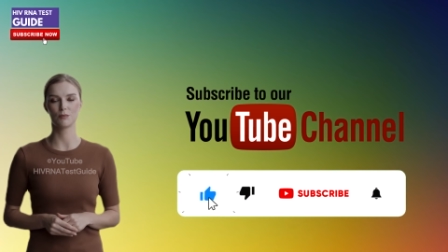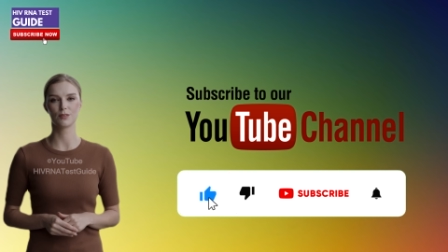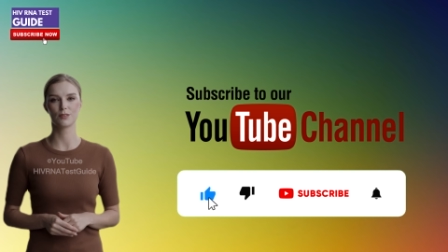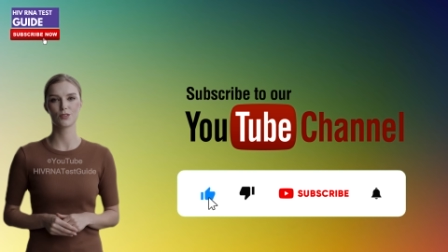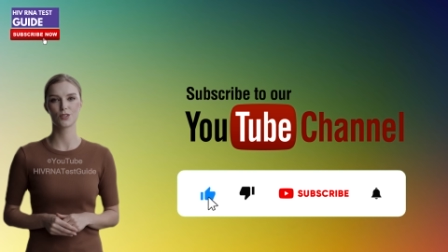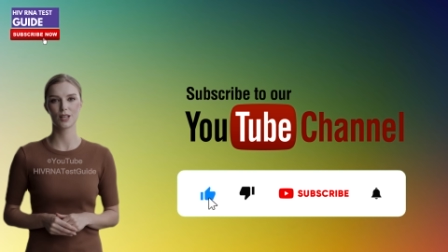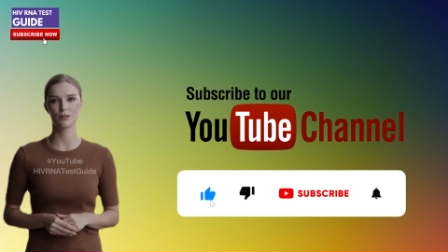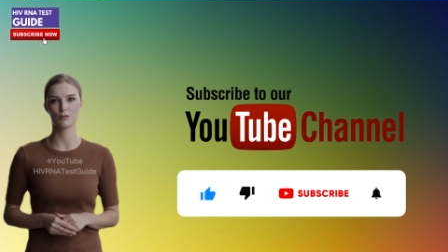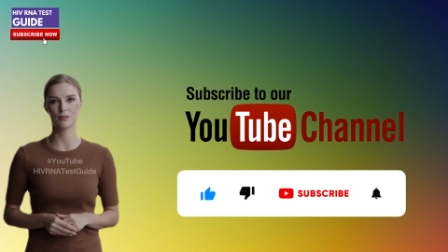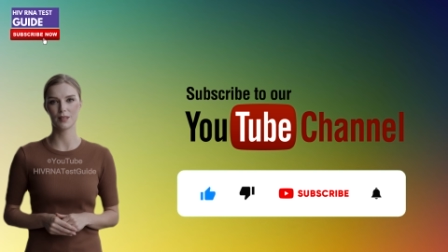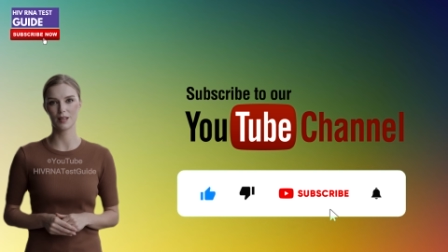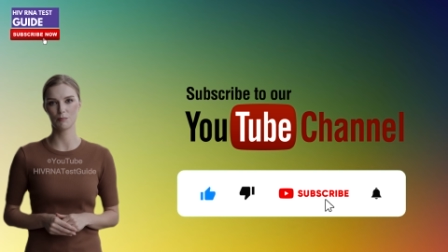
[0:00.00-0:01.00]
to this
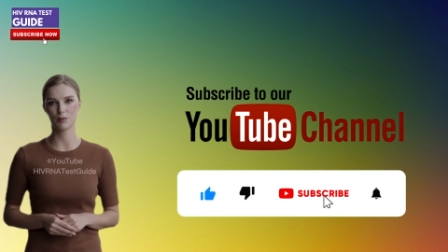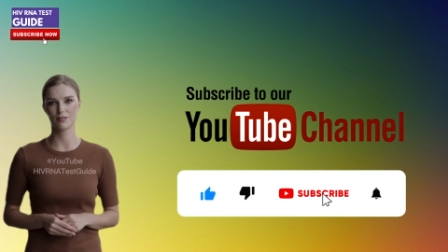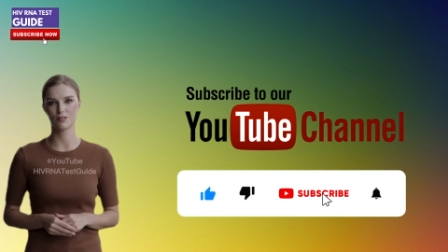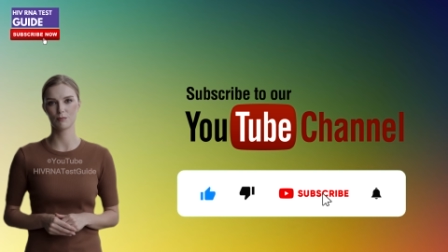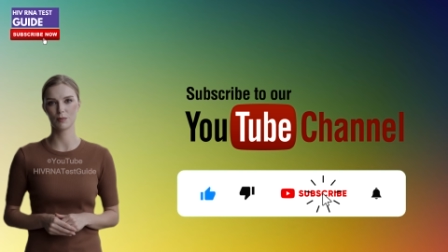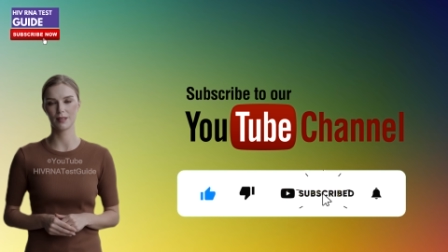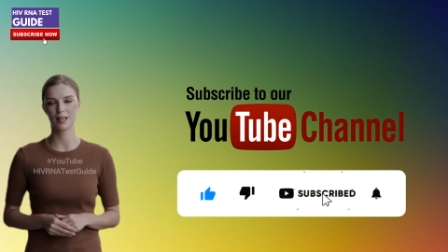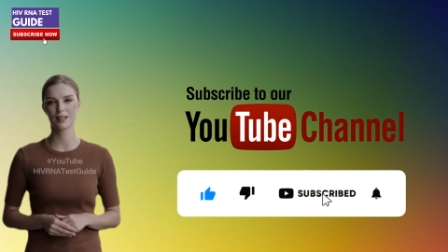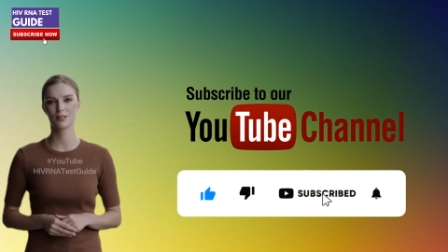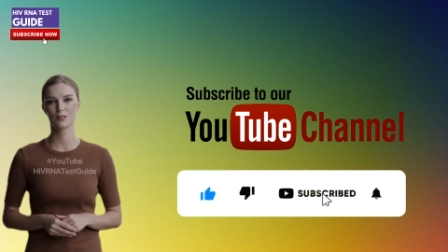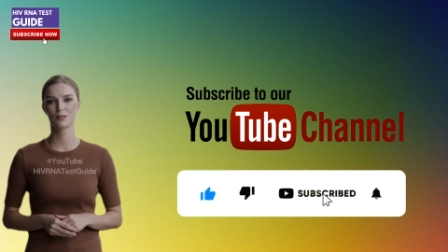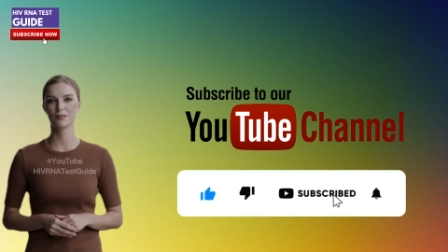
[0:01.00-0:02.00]
channel and press the bell
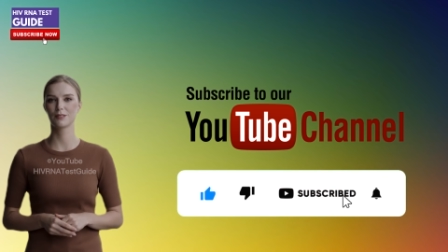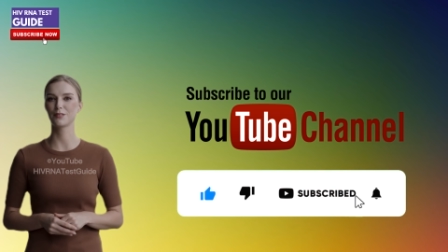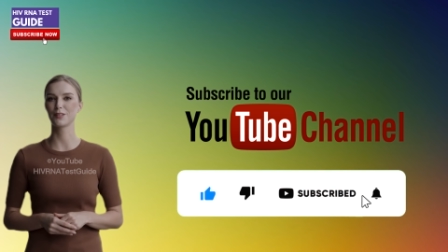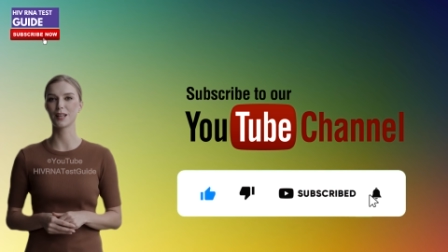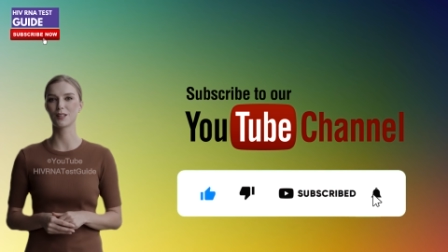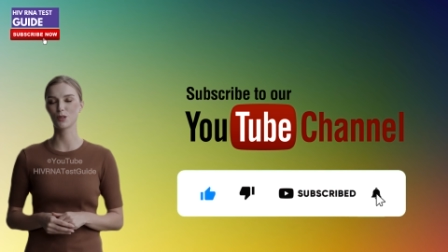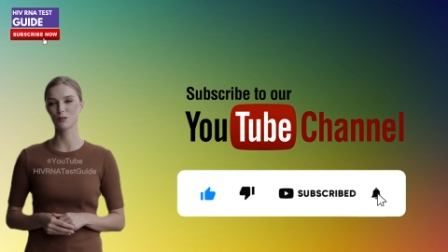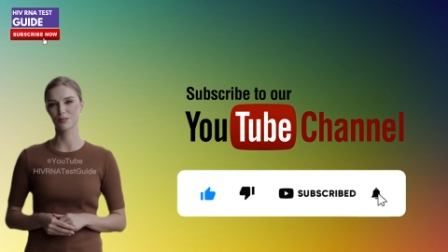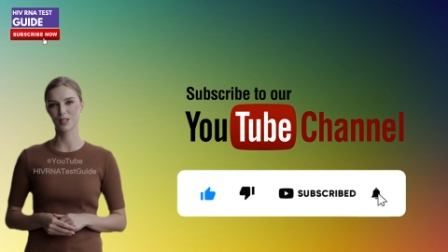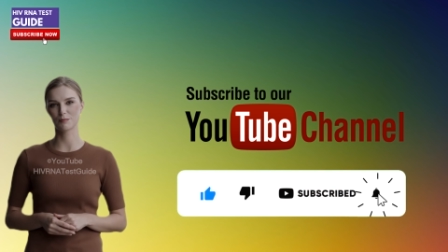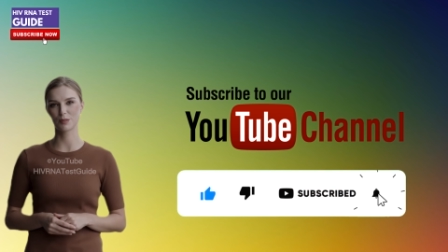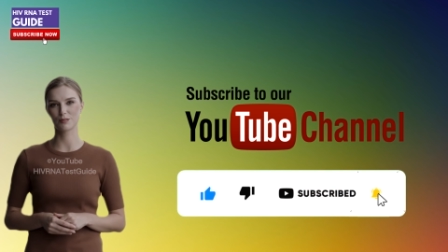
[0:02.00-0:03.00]
icon to get all
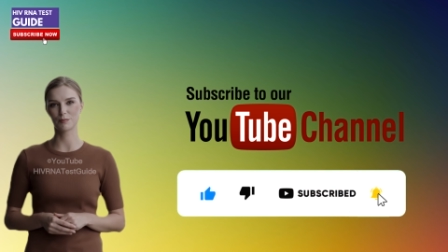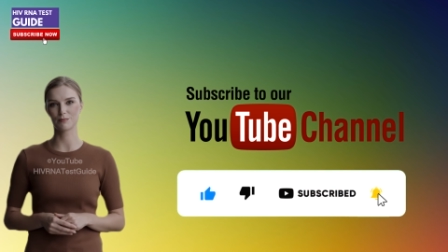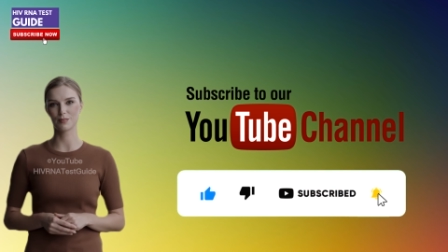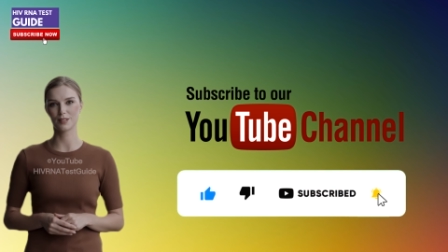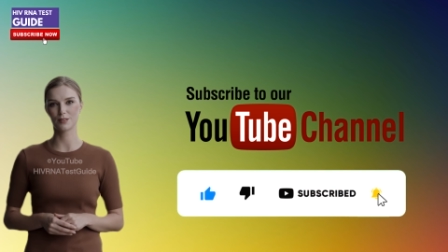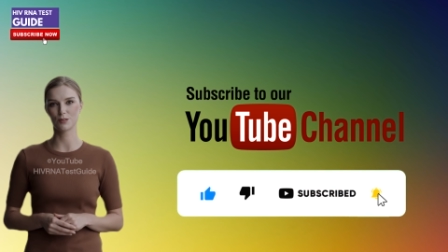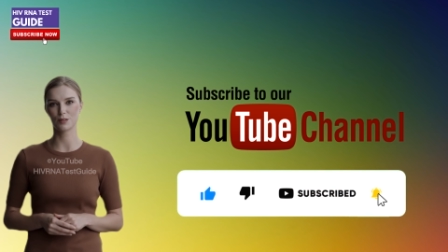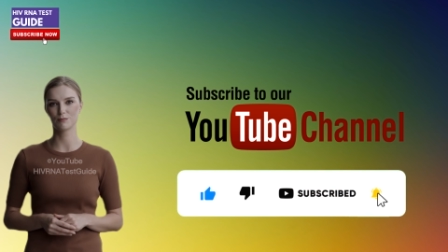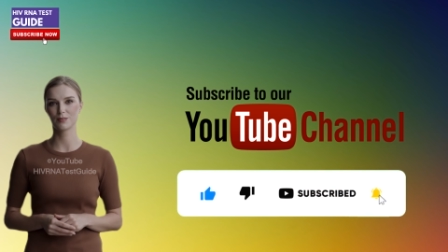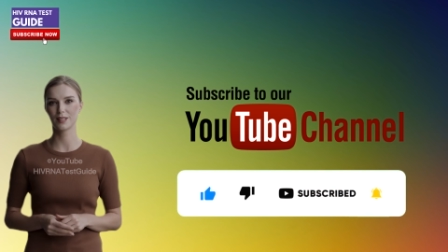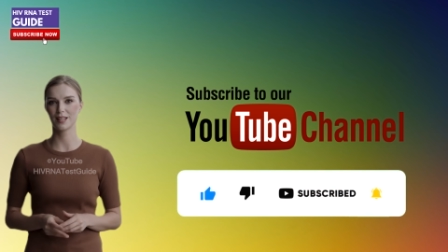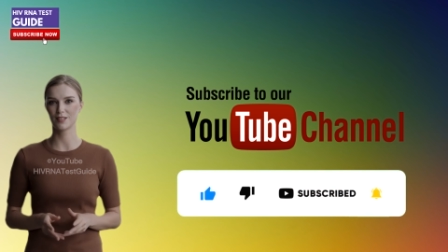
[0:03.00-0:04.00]
the upcoming video
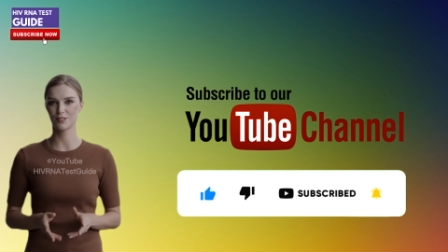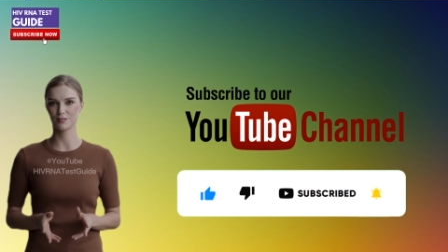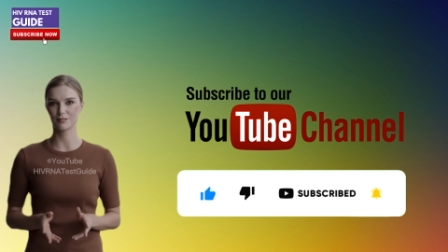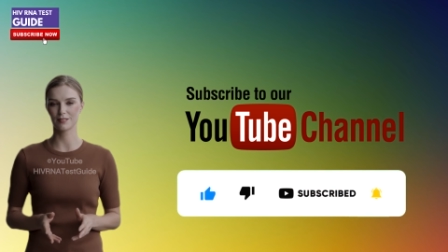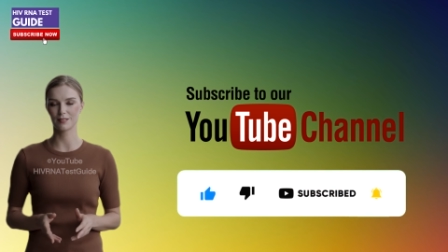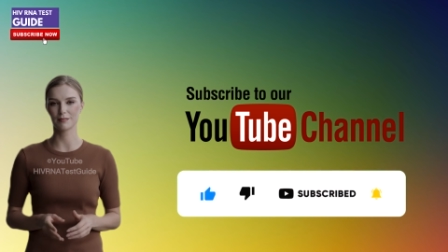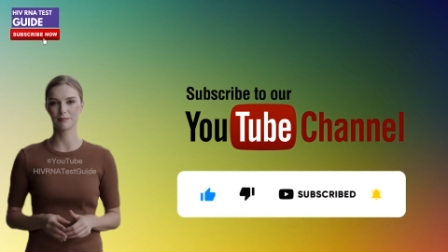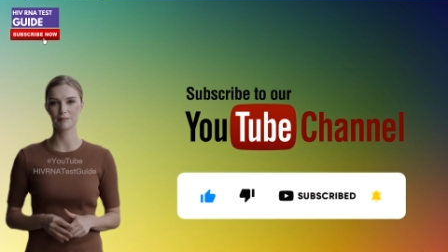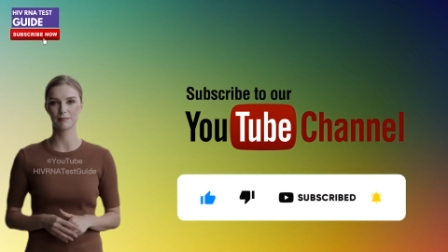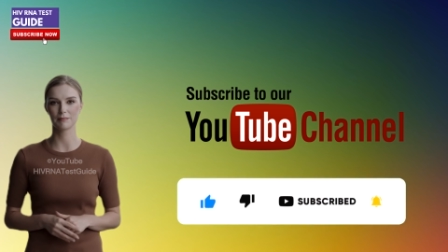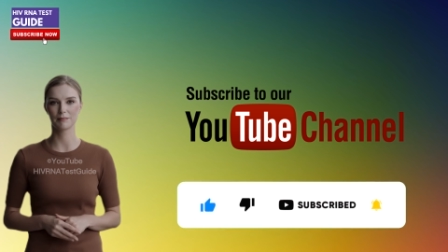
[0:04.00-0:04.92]
notifications.